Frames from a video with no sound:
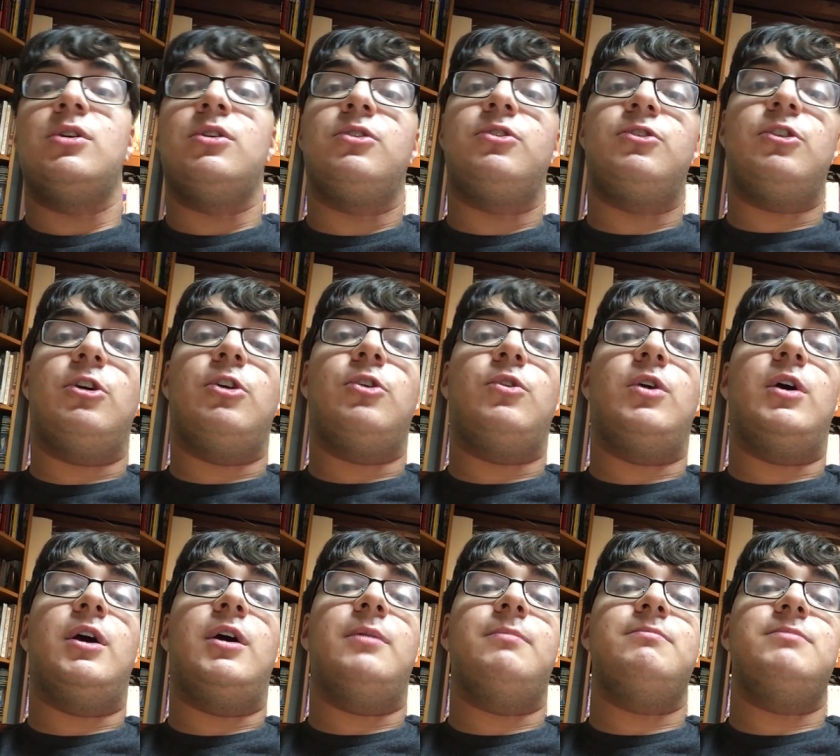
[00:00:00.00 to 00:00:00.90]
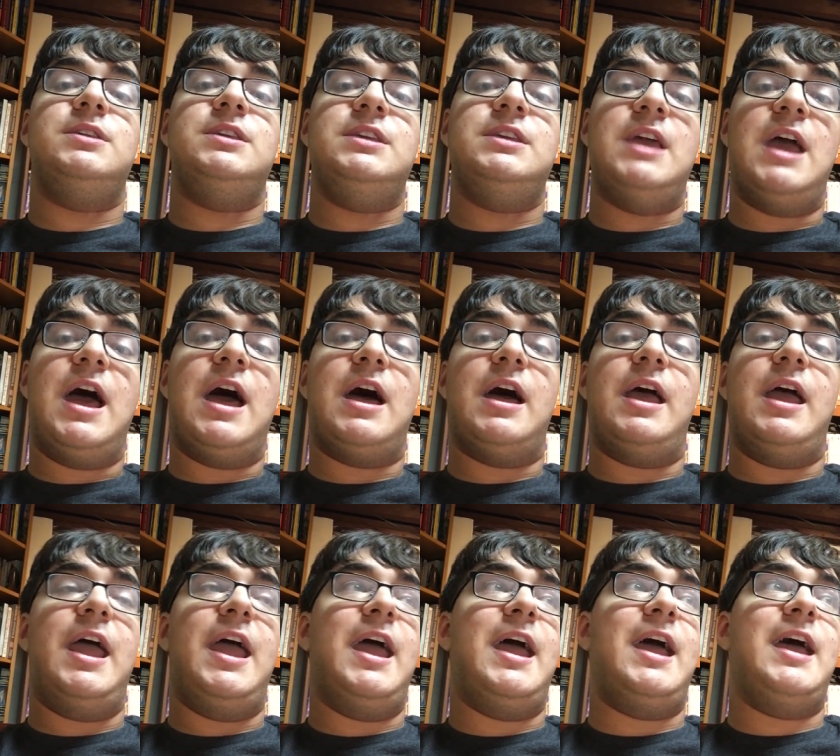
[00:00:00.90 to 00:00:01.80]
So um, yeah,
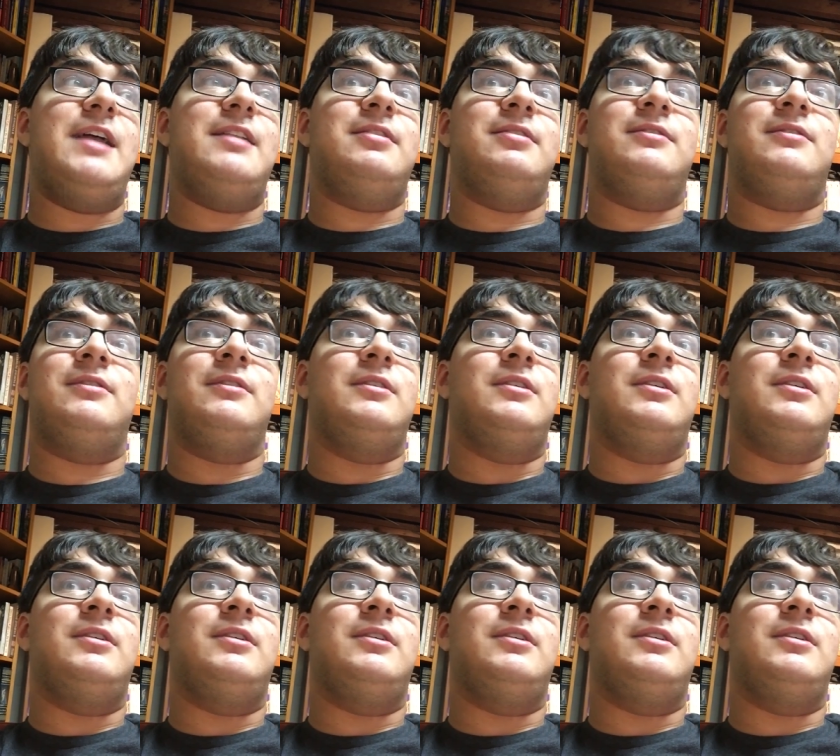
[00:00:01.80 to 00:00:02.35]
and